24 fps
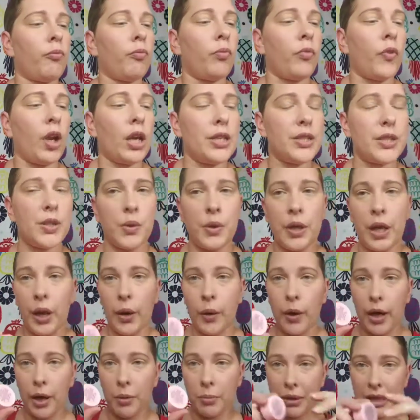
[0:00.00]
So now
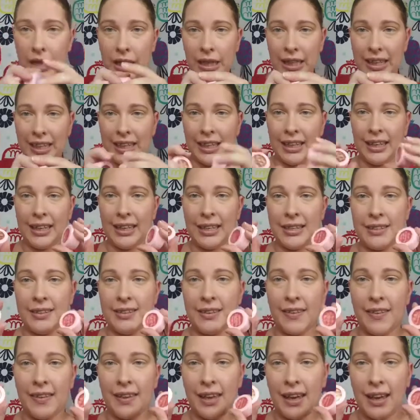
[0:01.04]
I'm gonna get into the
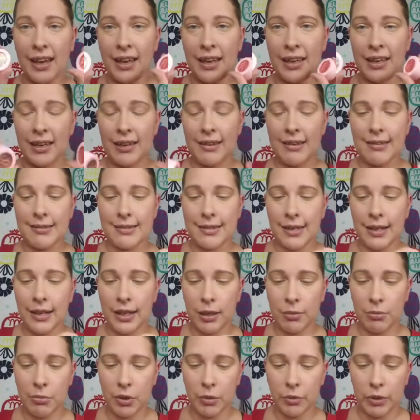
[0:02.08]
eyes, and I'm
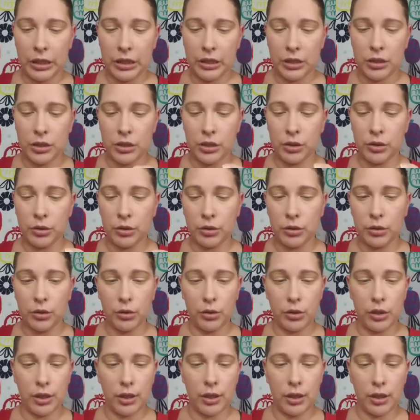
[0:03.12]
going to do
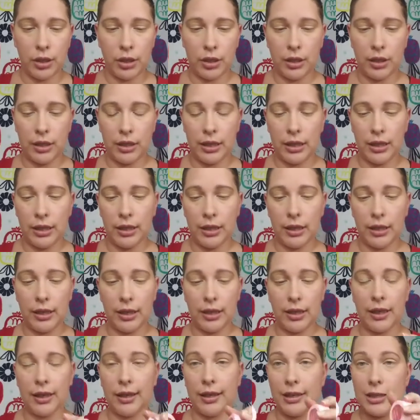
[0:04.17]
the
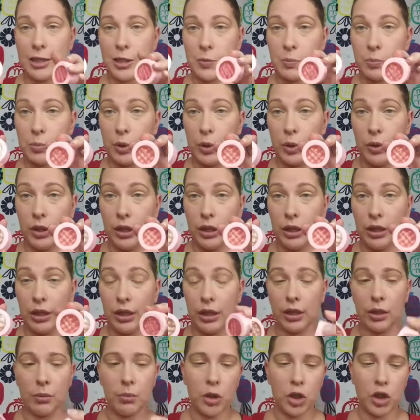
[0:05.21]
Ace Beauty
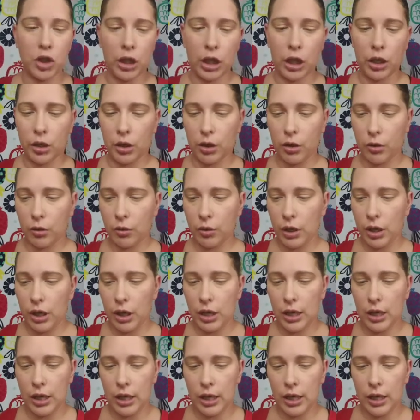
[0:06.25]
Glimmer Shadow.
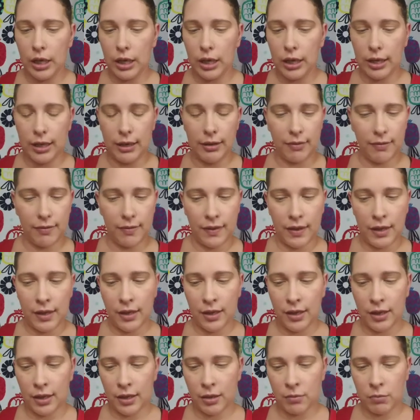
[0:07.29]
I think
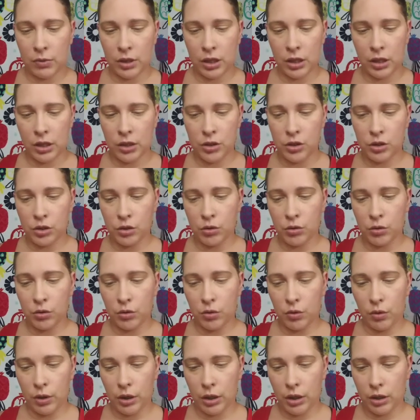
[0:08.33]
I'm gonna do
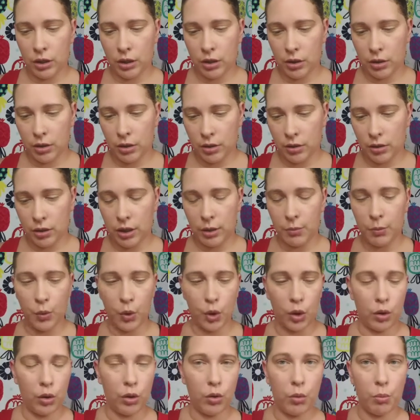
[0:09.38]
the
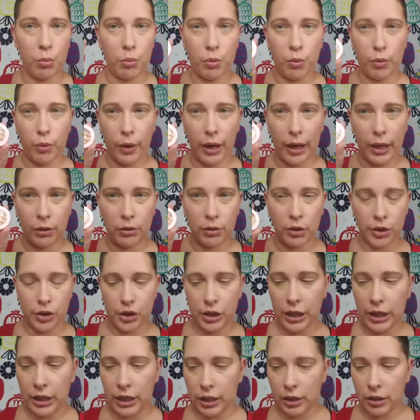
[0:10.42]
more brown shade
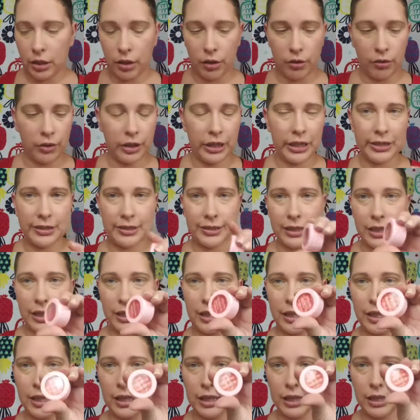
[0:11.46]
in the crease and
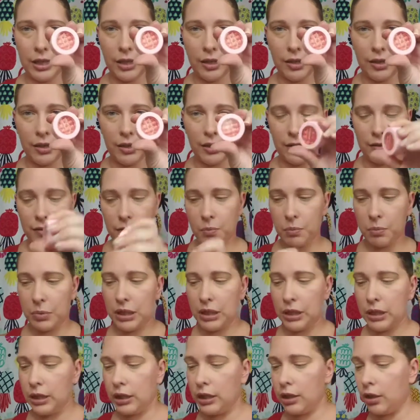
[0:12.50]
then this
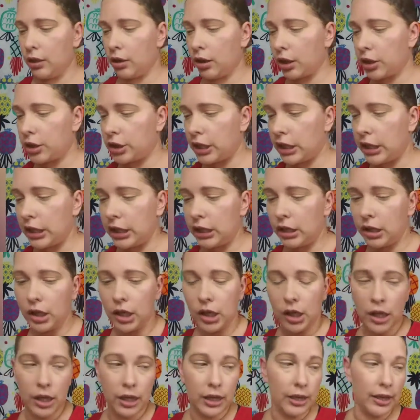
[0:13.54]
pinkier shade
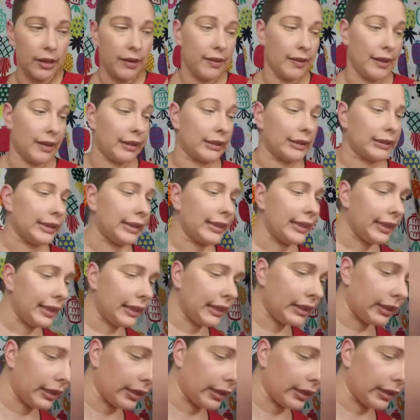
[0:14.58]
on the lid.